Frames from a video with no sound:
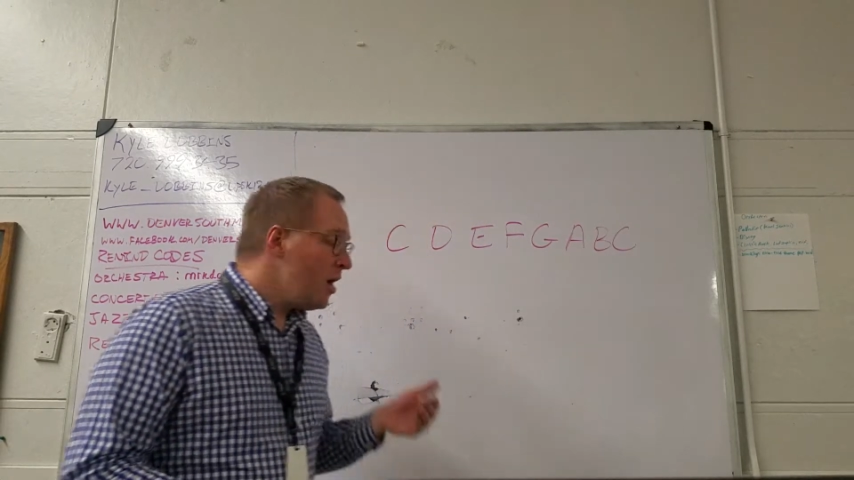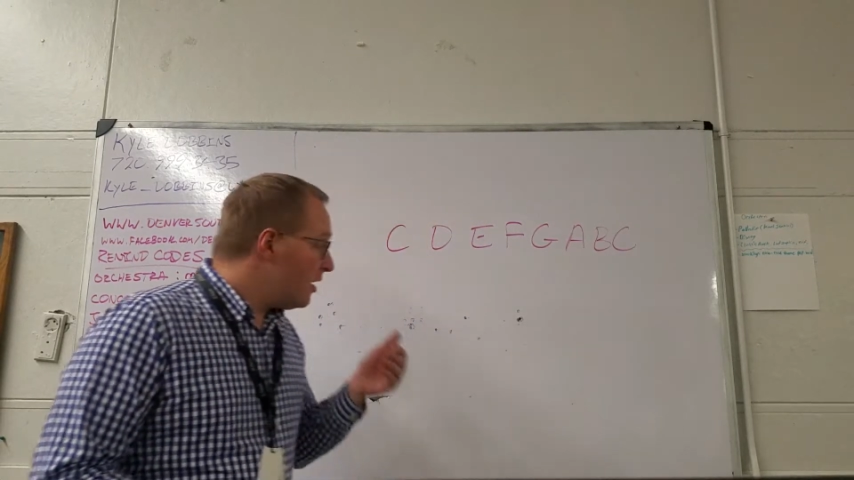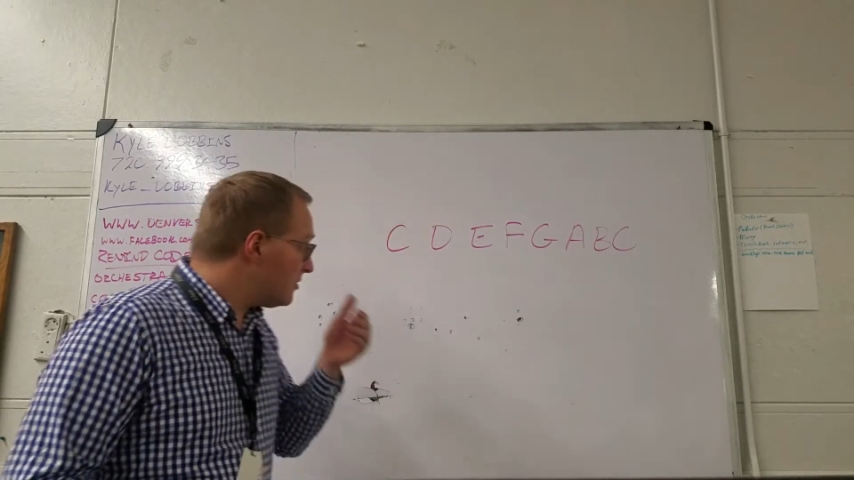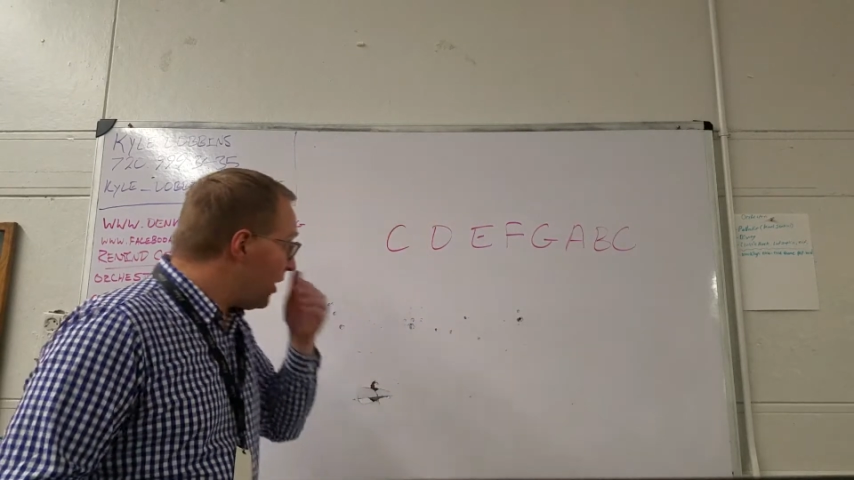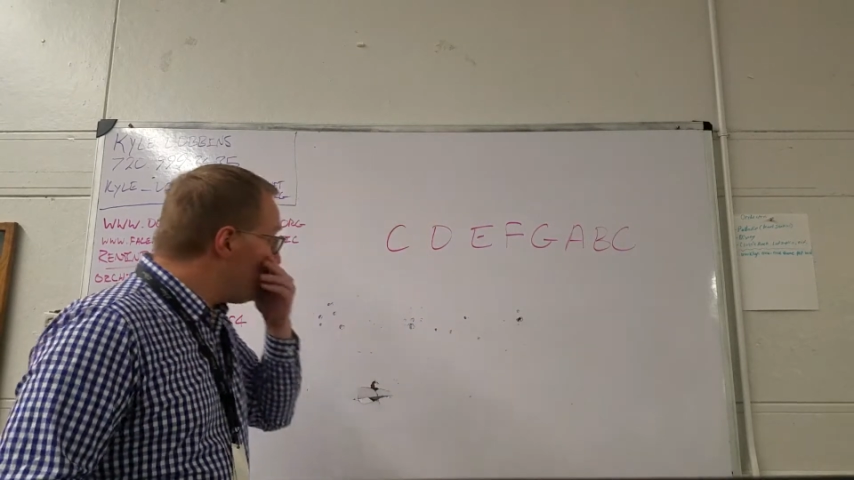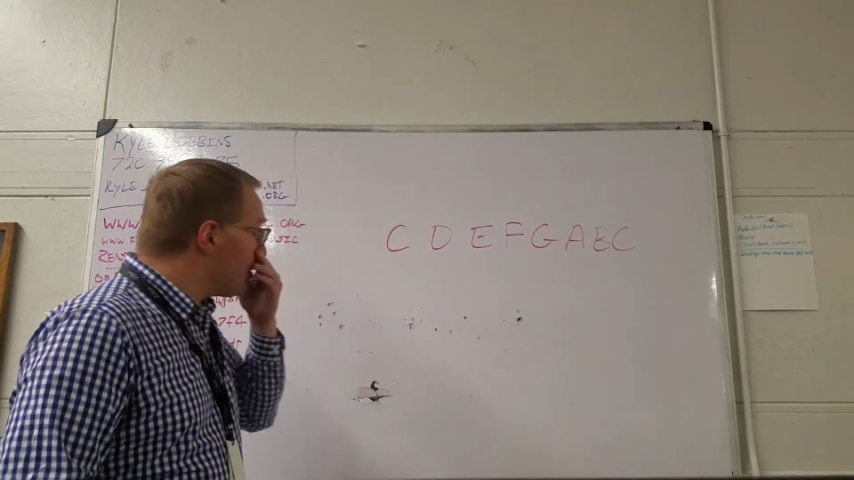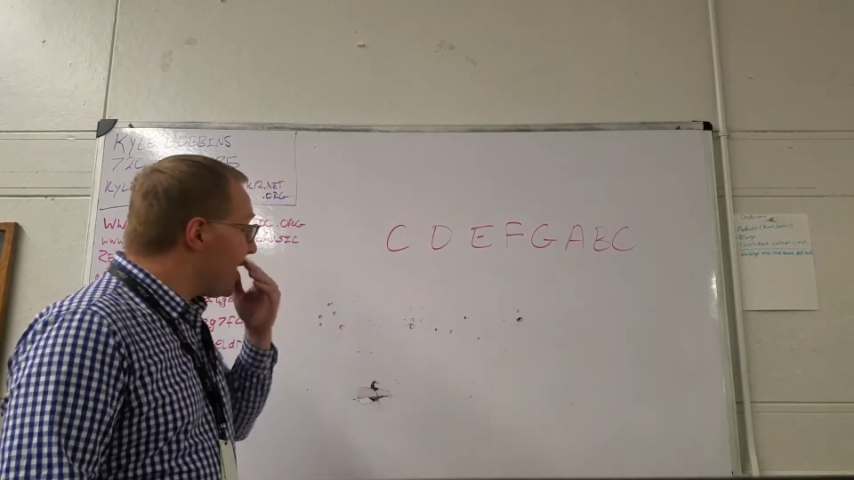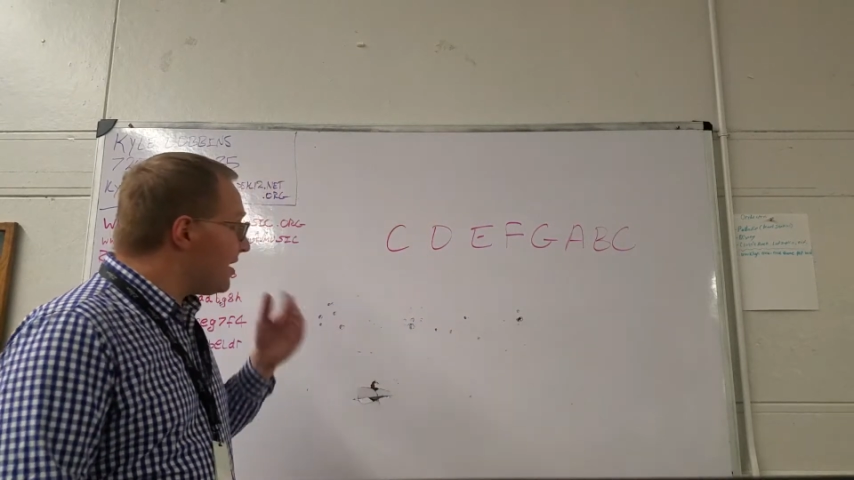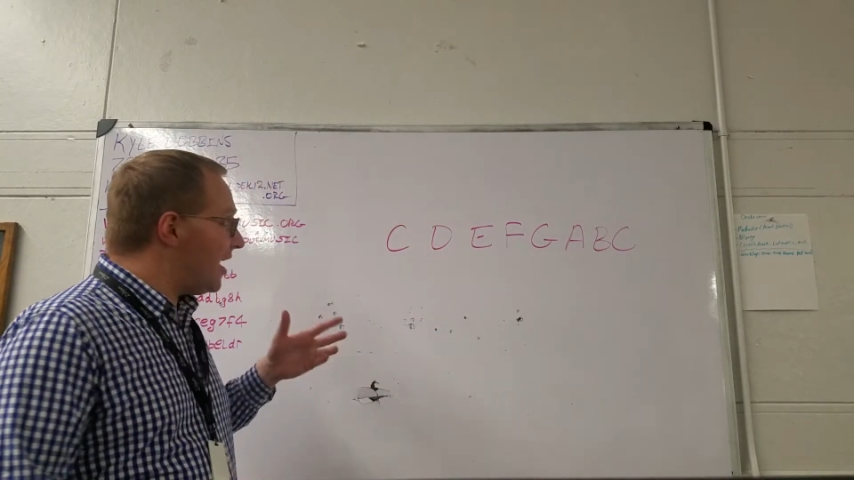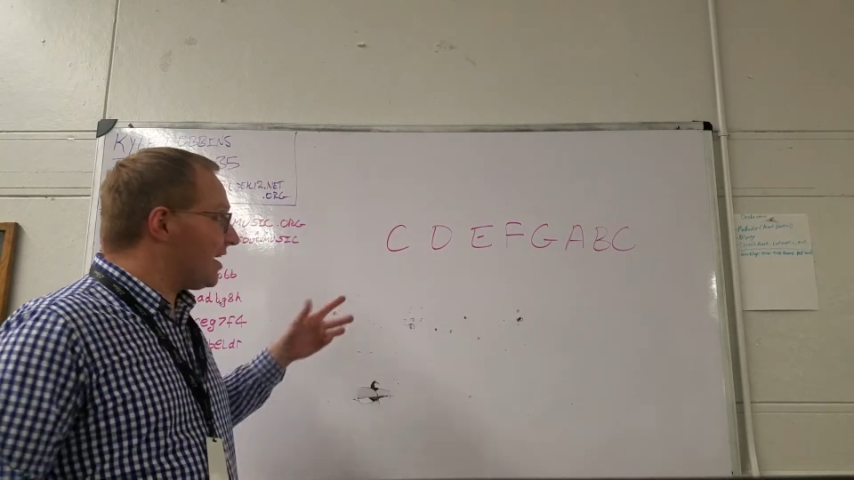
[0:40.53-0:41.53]
To help me
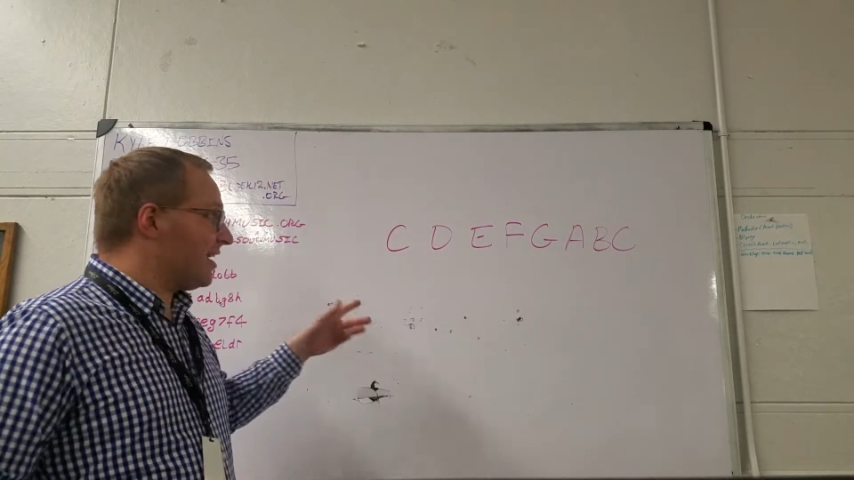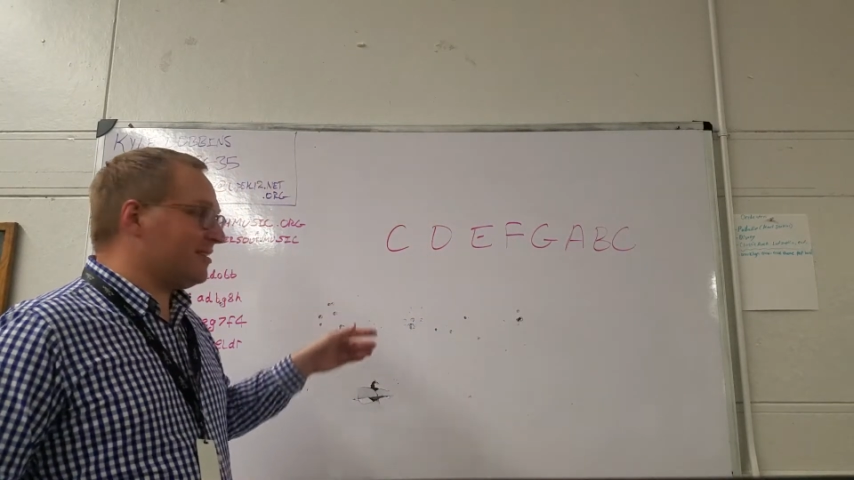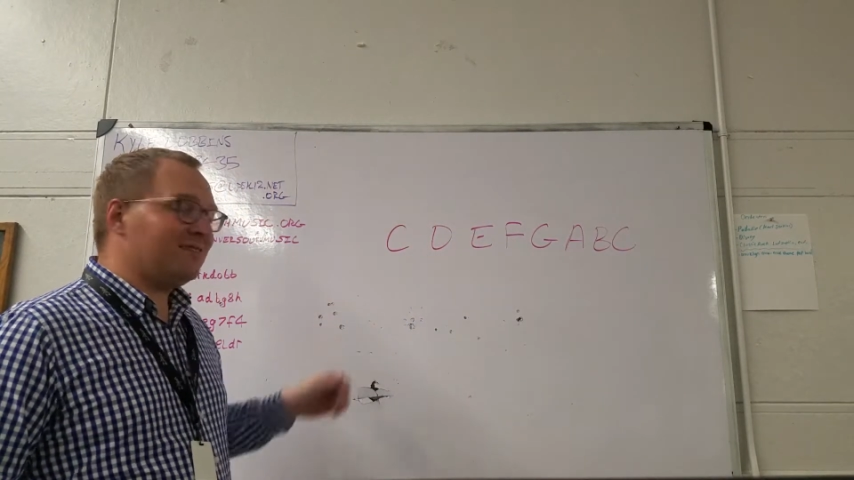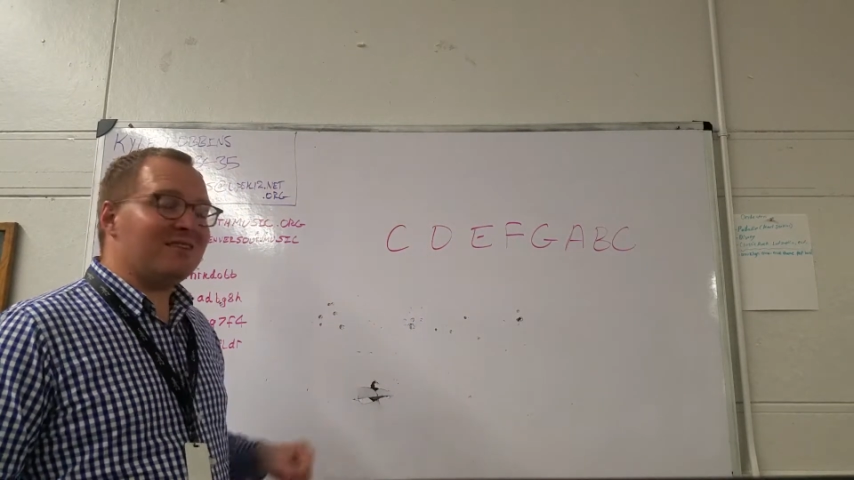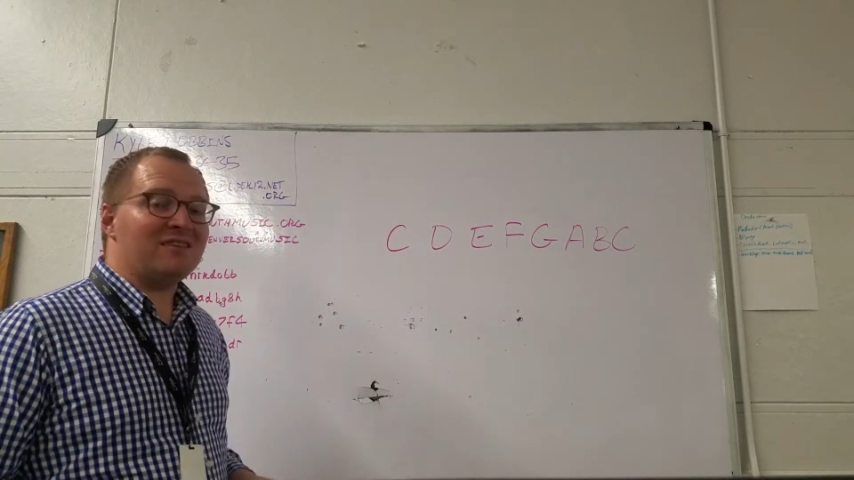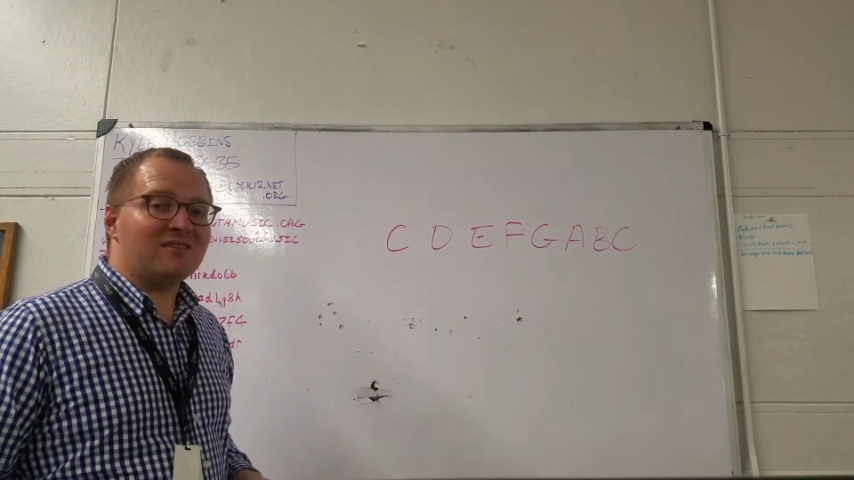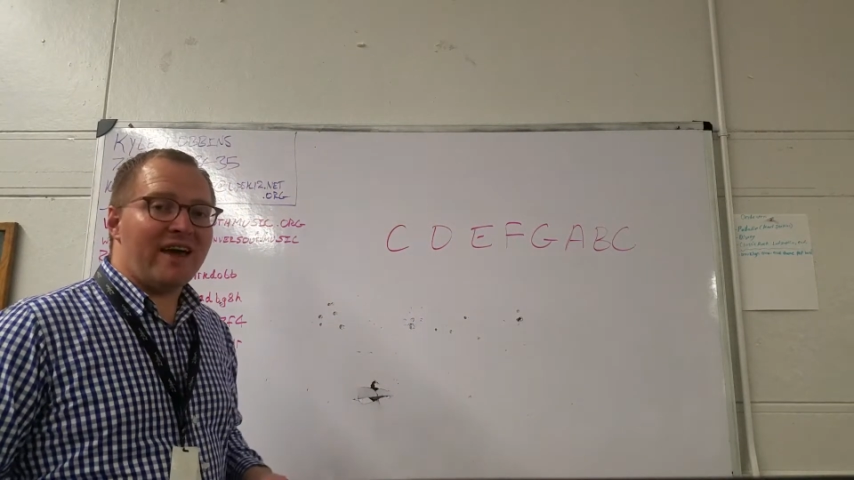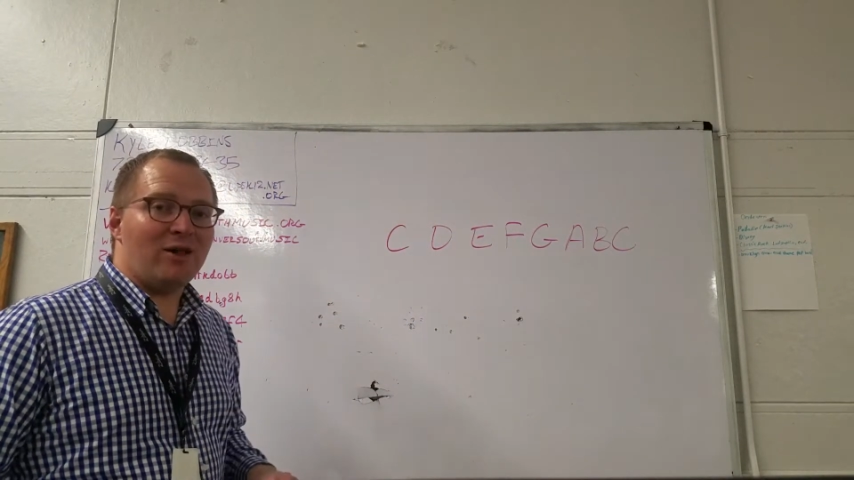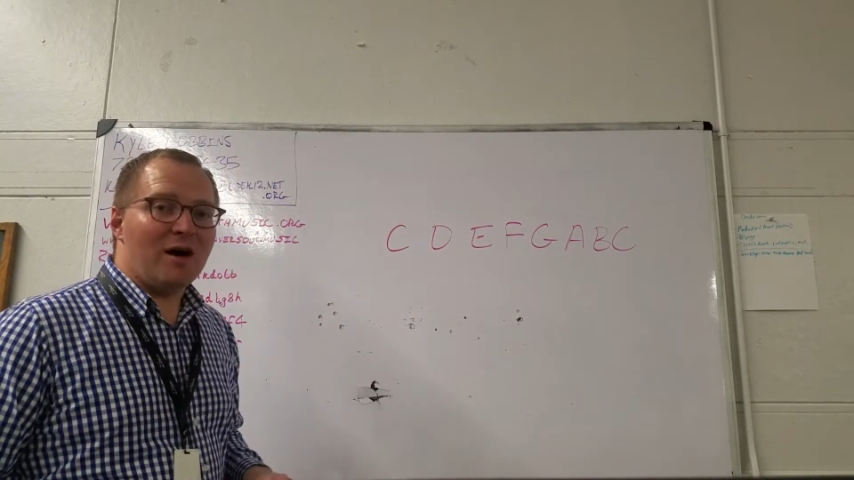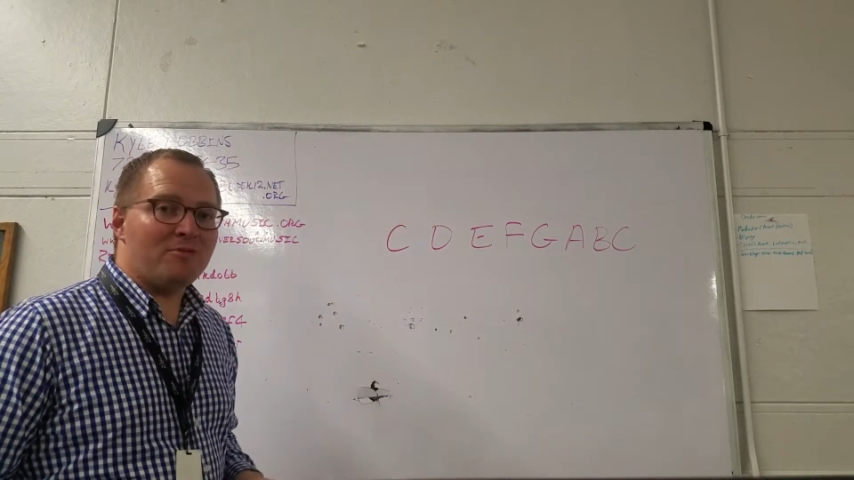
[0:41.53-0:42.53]
out, I got a C
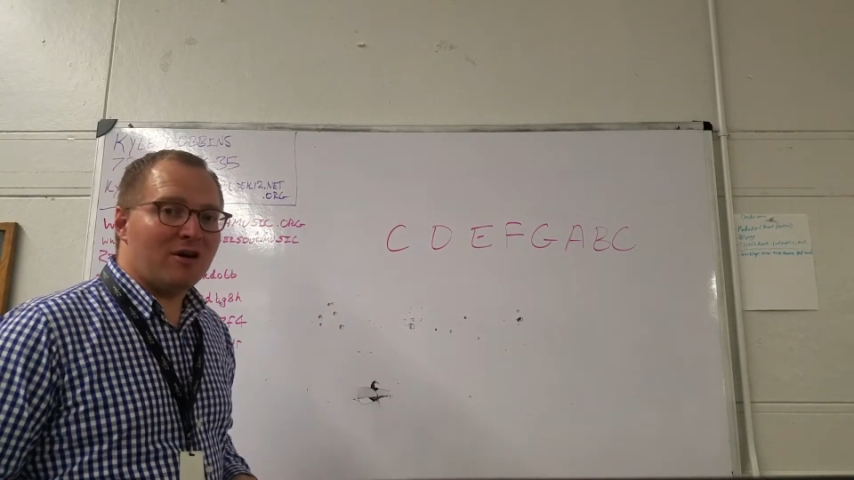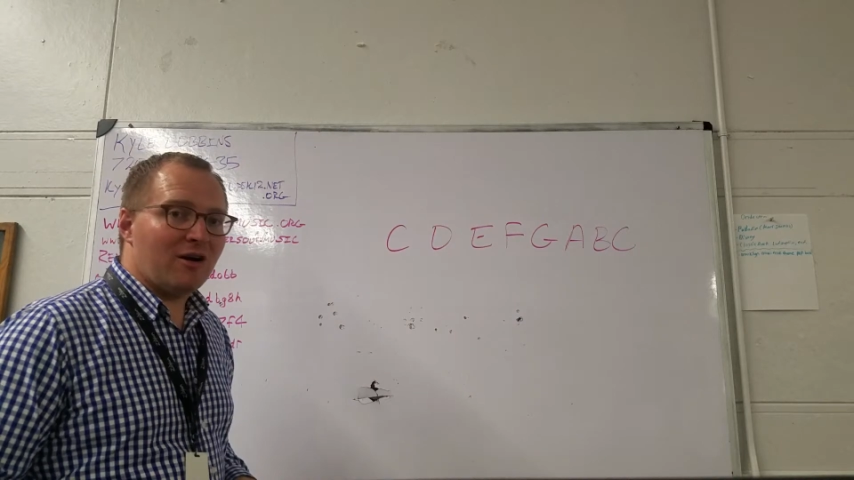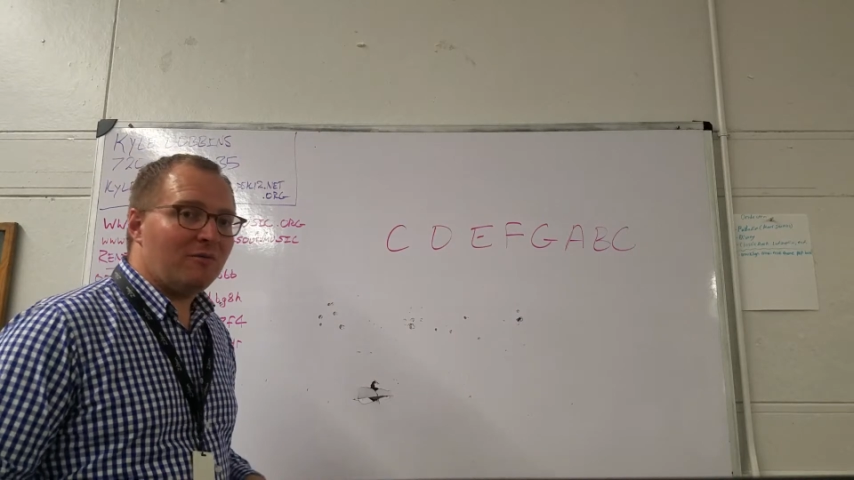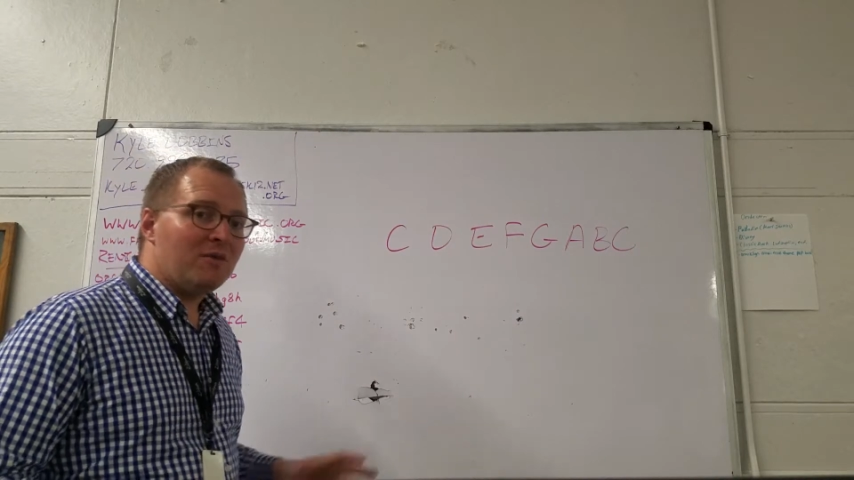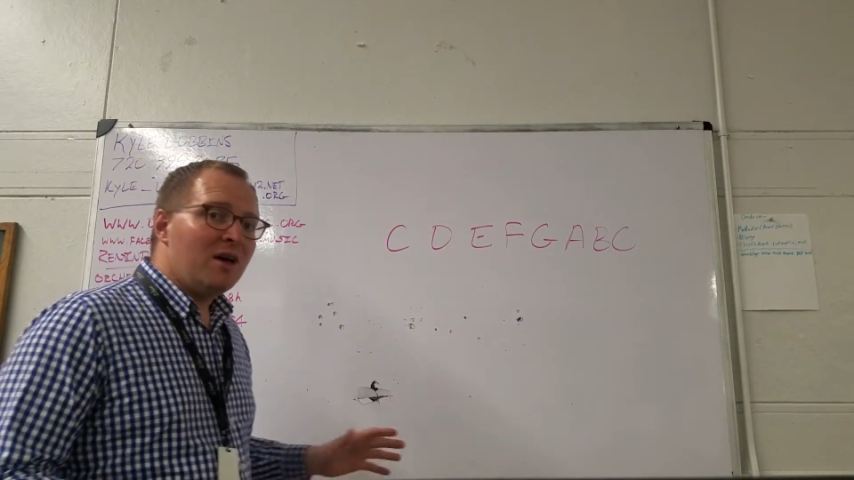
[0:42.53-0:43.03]
scale up here.